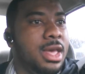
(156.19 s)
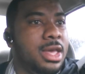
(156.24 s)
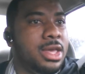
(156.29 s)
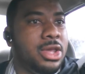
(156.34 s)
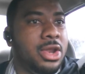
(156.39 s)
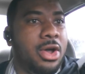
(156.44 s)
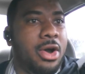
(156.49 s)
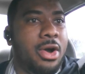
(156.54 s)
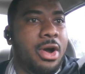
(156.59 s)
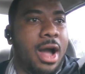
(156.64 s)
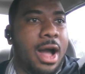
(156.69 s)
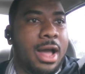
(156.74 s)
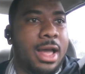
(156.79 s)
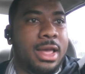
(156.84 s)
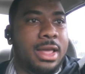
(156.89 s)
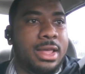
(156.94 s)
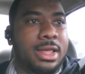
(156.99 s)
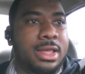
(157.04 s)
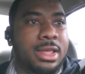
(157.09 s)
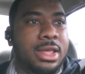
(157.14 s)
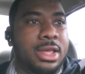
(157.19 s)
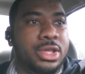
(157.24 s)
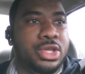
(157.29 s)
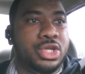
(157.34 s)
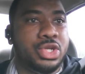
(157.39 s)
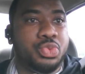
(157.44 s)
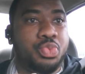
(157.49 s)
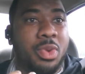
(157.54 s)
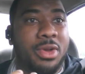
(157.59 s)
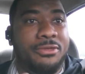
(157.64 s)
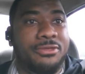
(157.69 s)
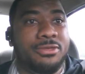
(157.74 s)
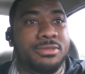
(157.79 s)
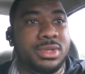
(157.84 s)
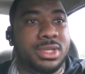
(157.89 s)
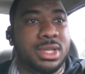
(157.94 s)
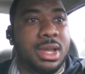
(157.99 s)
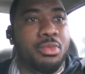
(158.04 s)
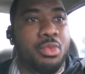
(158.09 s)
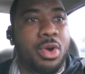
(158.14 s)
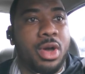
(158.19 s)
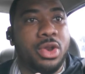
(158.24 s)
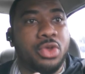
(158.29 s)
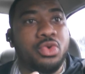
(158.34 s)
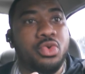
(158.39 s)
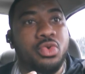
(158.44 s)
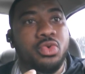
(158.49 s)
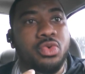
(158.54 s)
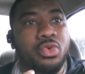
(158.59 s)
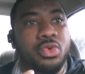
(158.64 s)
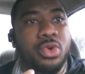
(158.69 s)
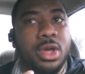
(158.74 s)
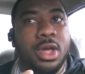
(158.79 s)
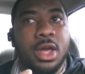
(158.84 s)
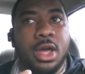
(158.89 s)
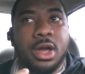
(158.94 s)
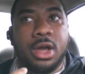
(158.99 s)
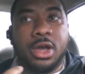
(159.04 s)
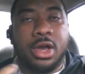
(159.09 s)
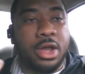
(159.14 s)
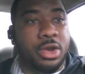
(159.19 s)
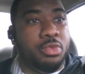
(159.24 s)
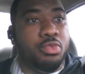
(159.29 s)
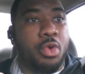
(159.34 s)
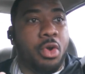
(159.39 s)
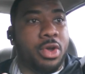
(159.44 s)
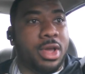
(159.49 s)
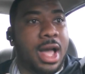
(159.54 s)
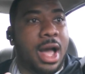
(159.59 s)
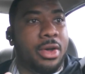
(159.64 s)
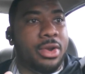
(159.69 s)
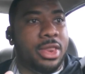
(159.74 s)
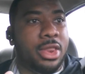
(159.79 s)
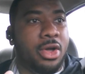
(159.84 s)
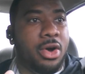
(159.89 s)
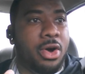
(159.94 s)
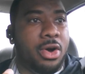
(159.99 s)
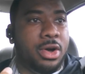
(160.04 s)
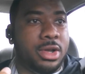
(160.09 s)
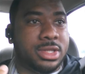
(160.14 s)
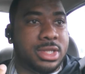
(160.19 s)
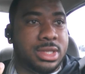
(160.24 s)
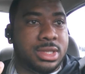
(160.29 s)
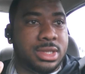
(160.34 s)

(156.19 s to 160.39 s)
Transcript: You know, I just went from someone who couldn't work out at all